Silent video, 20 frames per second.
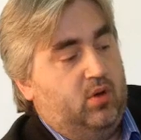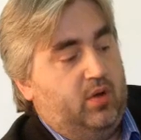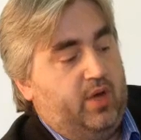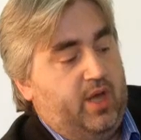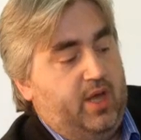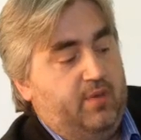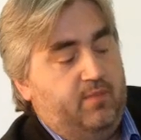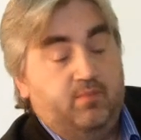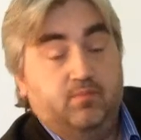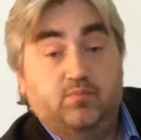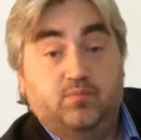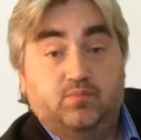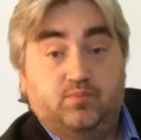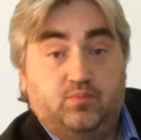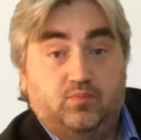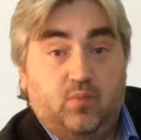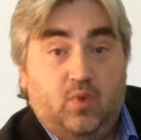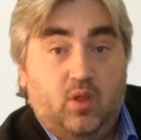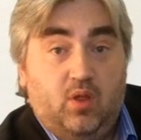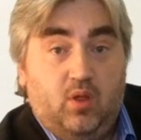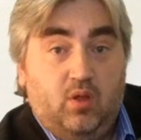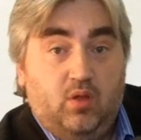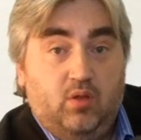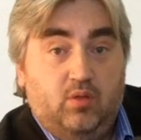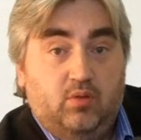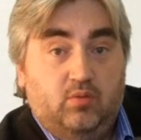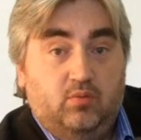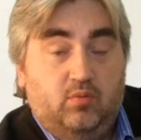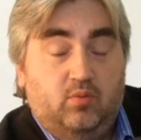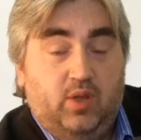Okay,
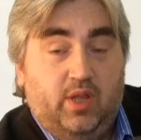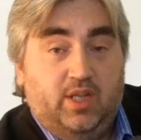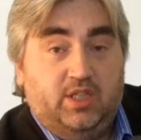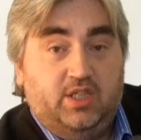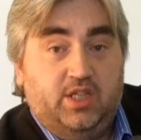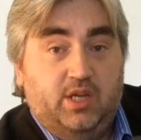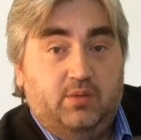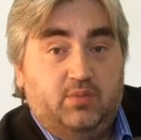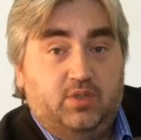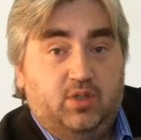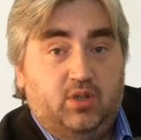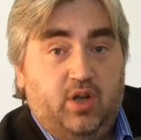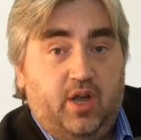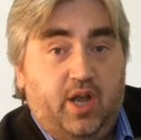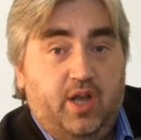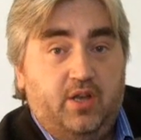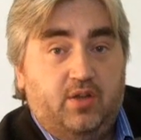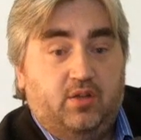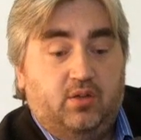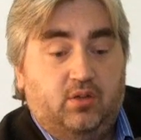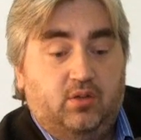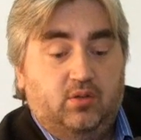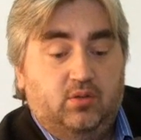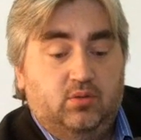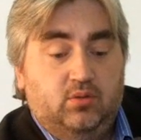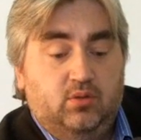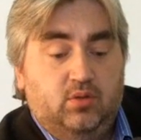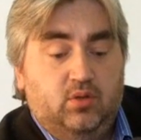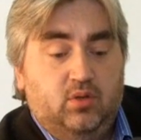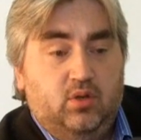well that's the Amazon Kindle.
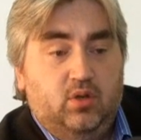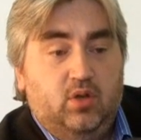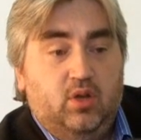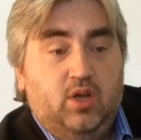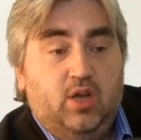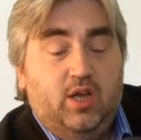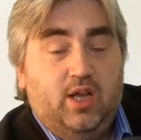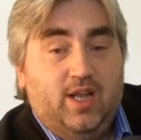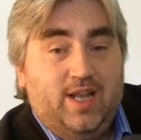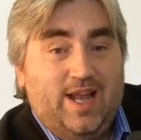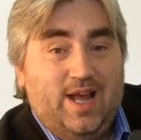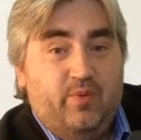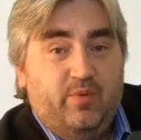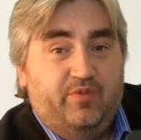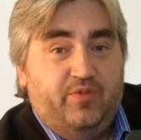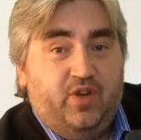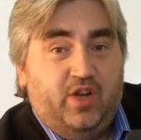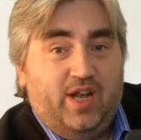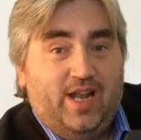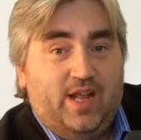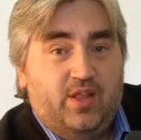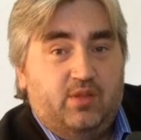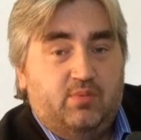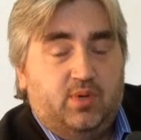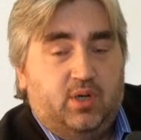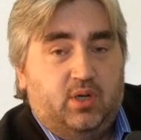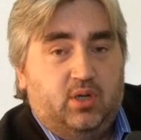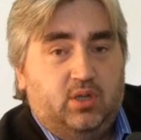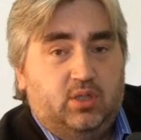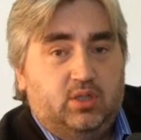Now we've got it out
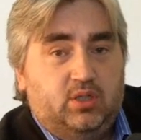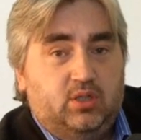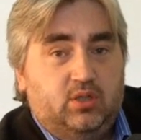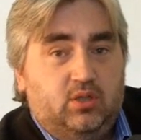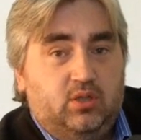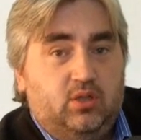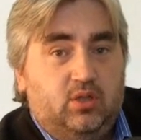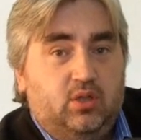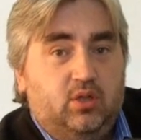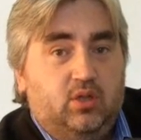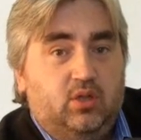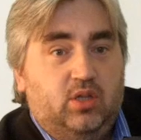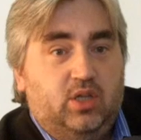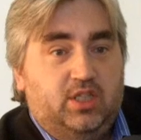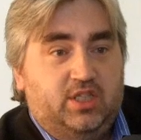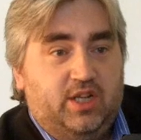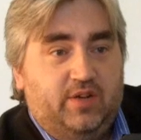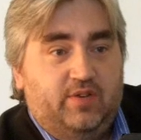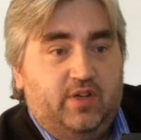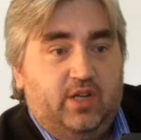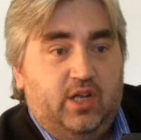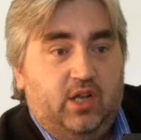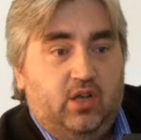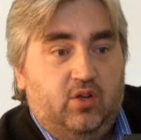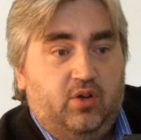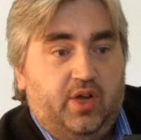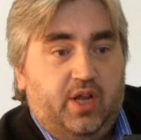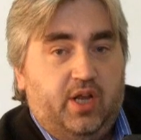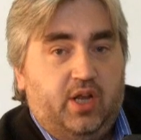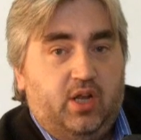of the box, let's have a little
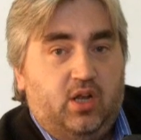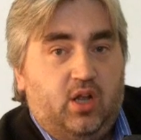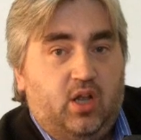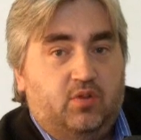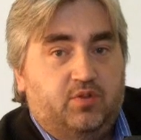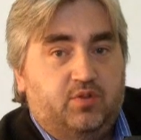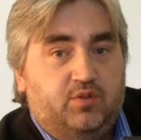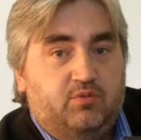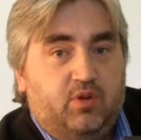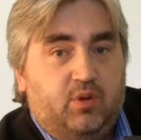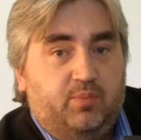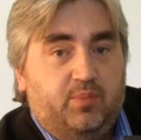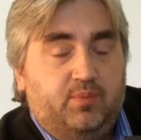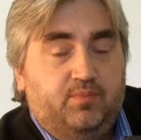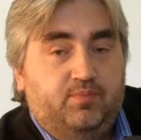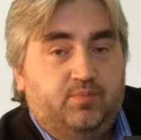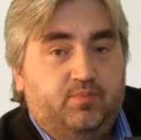look at it closer up.